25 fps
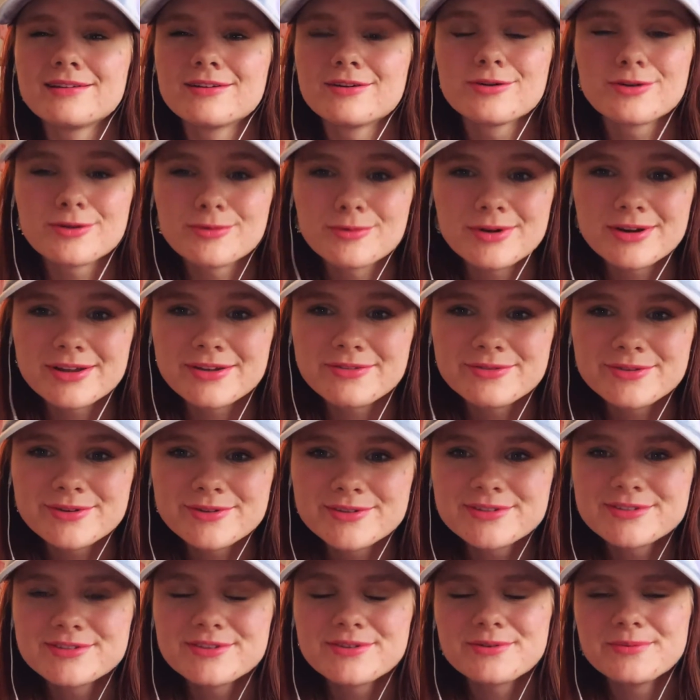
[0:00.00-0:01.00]
or whatever.
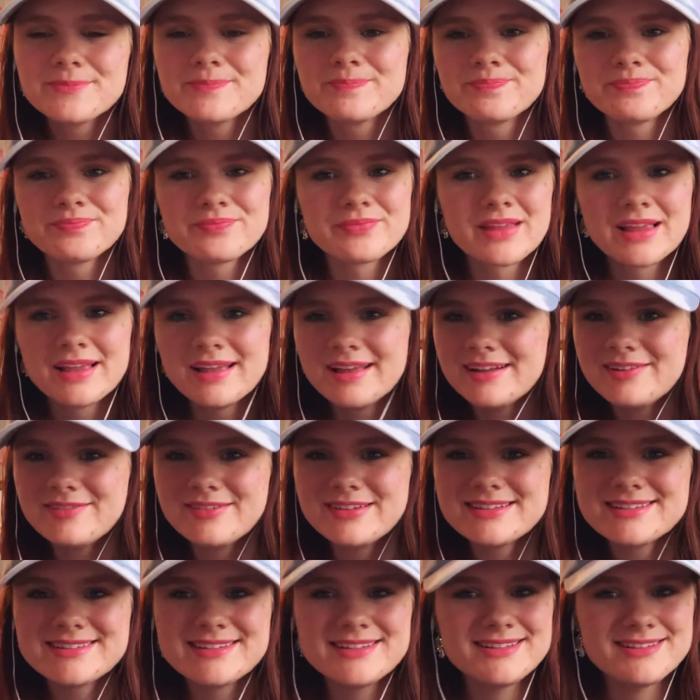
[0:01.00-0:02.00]
So
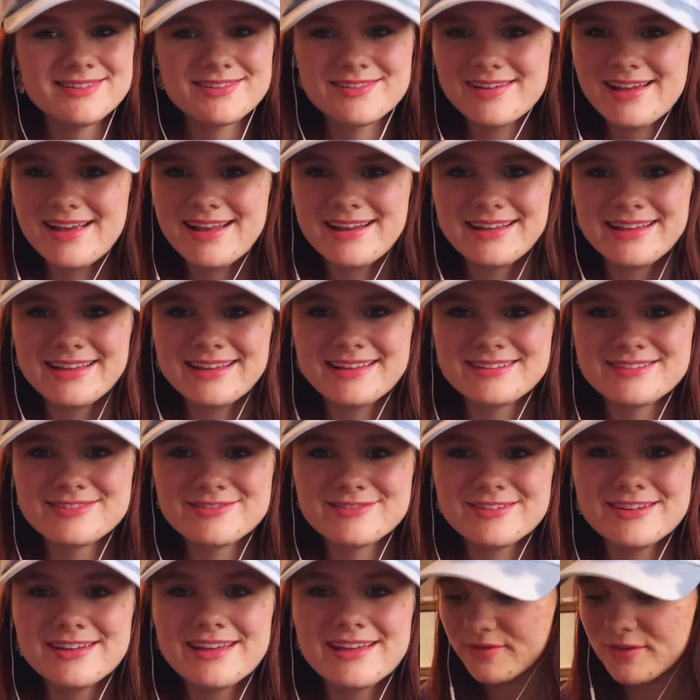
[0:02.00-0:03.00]
anyways, let's go ahead and get into
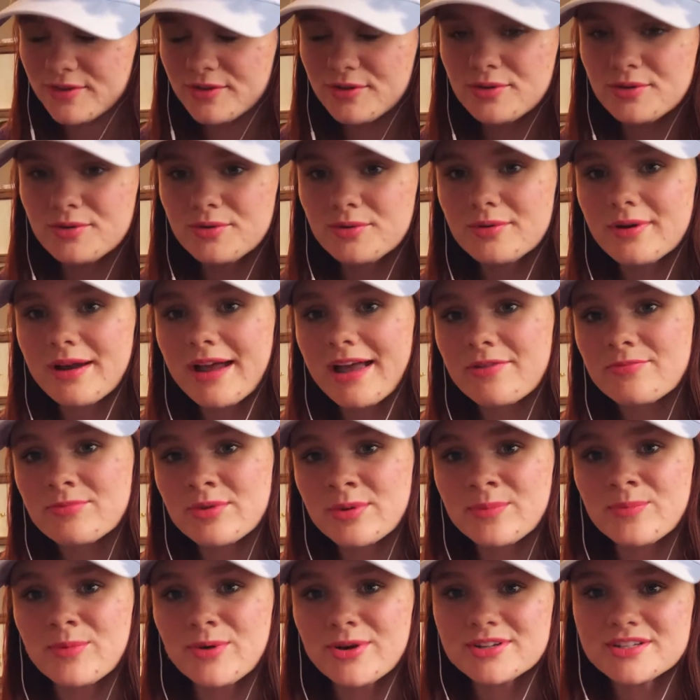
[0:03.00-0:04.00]
it. you have
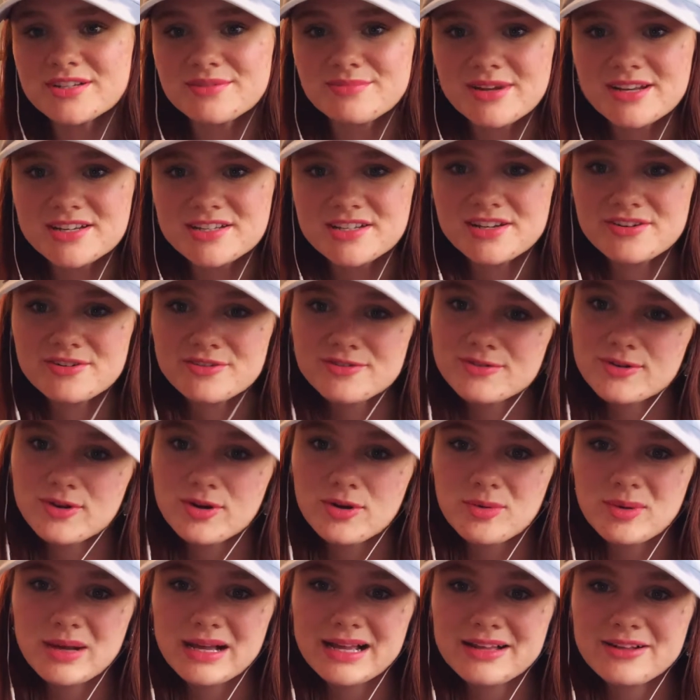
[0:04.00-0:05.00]
been watching my channel for a
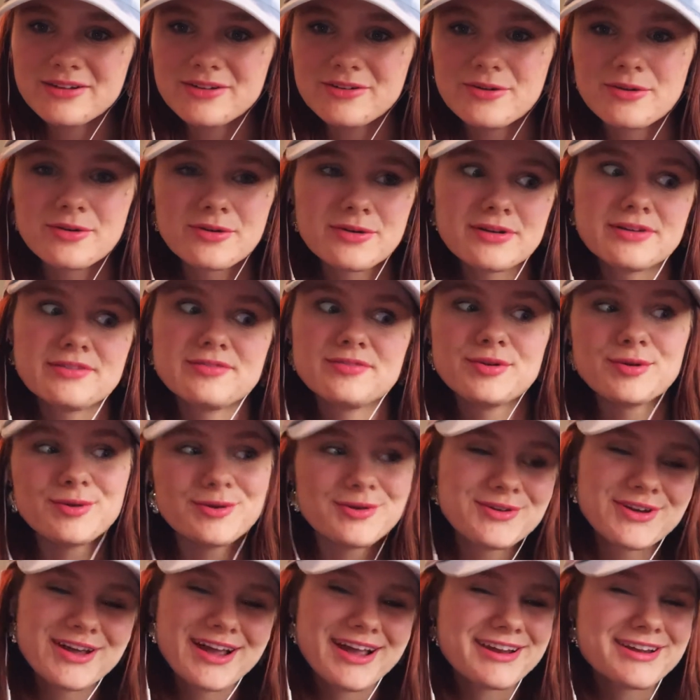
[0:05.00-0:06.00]
while, or if you
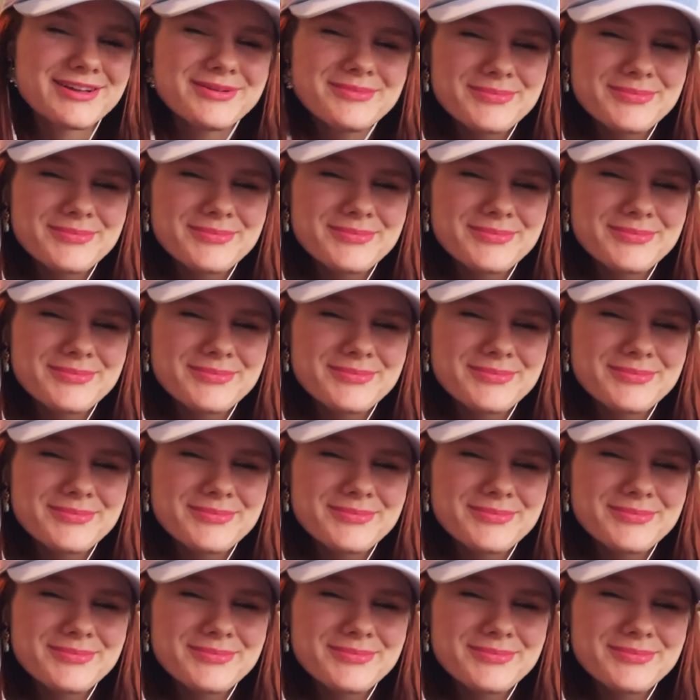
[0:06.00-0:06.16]
kind of